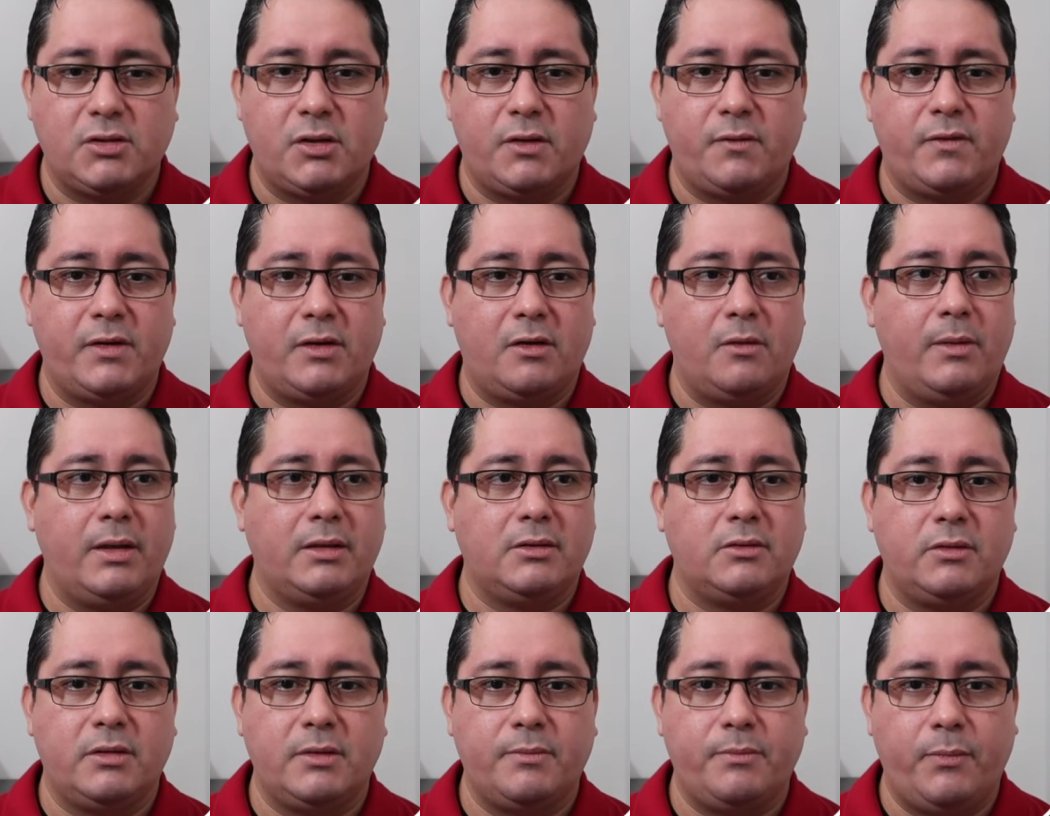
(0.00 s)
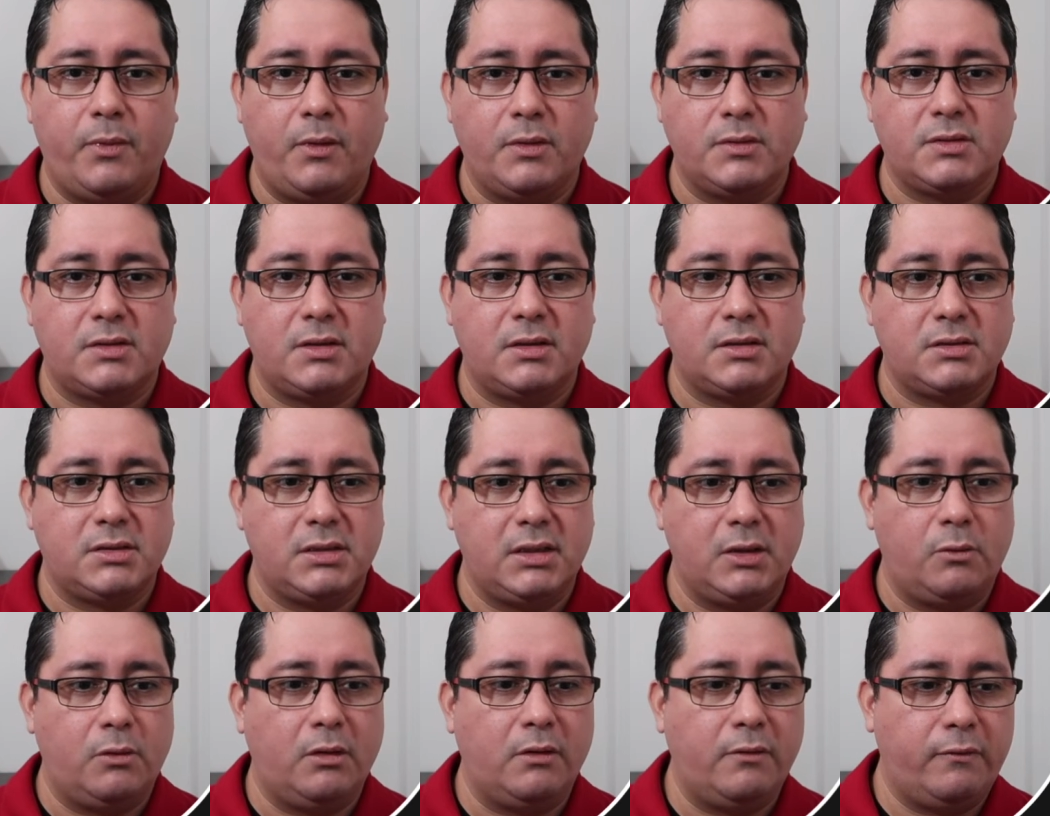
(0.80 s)
So if we go back to the
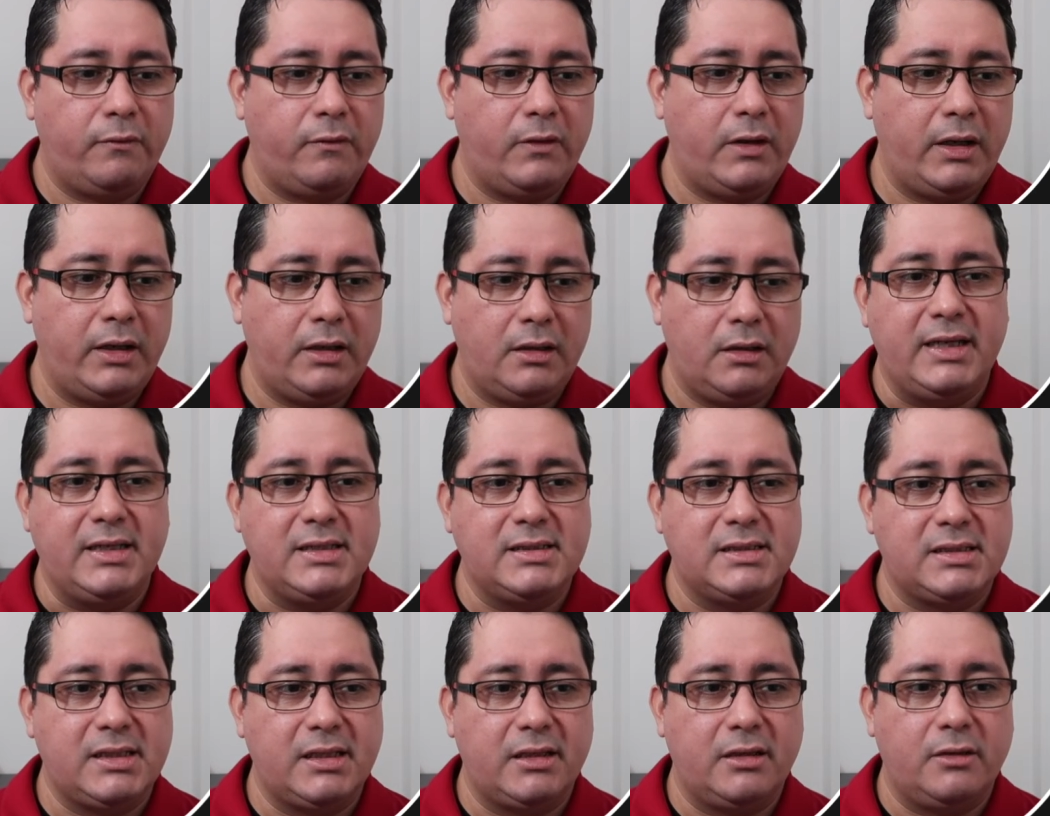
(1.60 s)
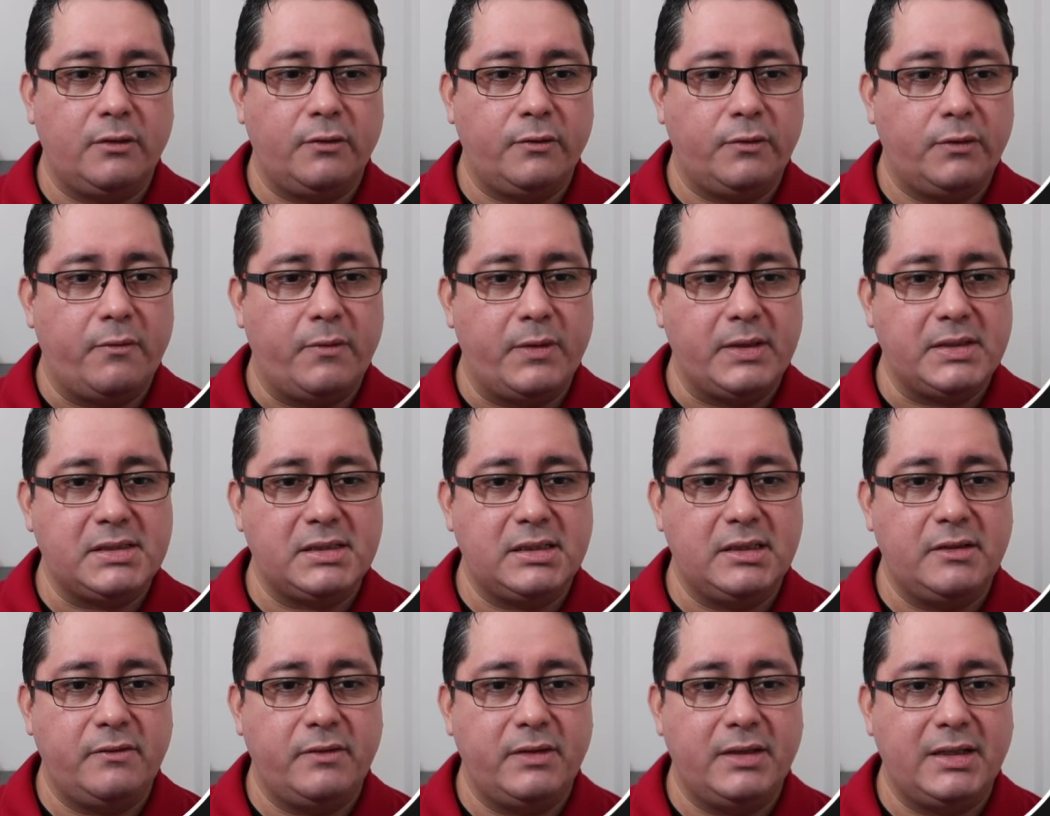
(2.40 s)
PostgreSQL file, instead of
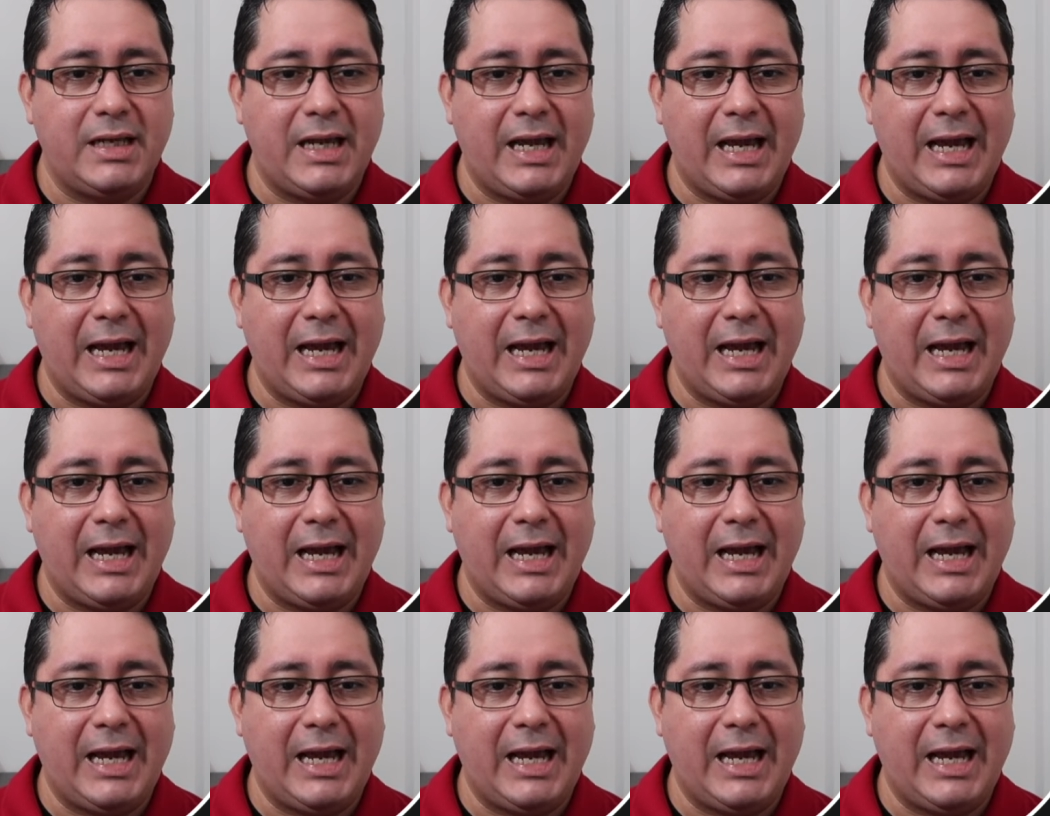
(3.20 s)
receiving